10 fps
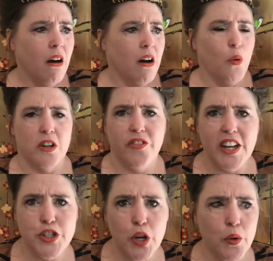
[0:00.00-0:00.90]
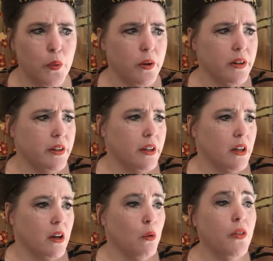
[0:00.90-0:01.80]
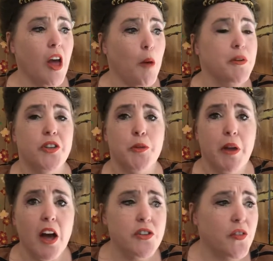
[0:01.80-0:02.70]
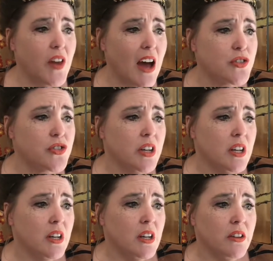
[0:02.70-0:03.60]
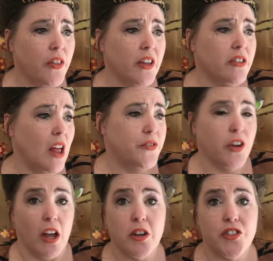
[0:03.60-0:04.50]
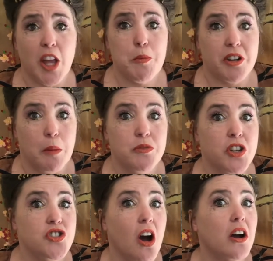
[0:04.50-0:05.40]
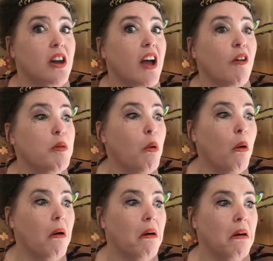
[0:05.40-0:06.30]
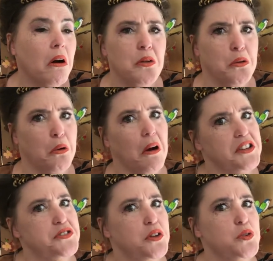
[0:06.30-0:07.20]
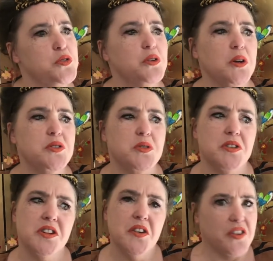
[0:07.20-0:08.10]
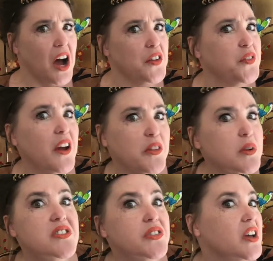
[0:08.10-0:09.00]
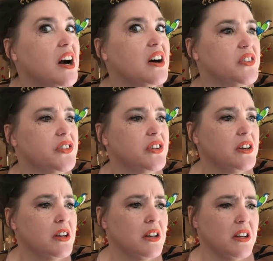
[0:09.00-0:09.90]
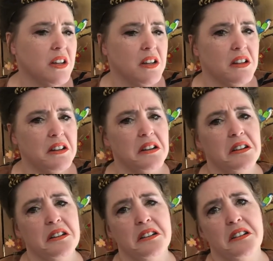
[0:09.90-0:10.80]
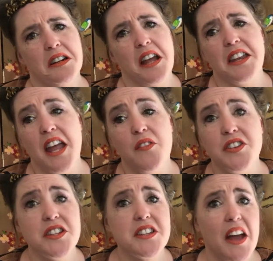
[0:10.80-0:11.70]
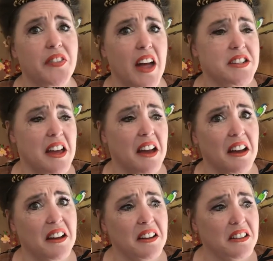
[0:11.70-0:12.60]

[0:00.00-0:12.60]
What did they do?" "Well, they up and disappeared in a flash. Nothing left that I could see but an empty jug lying on the moor. No, I didn't go too close to it, for I feared the witch's curse. And I never did get that hare."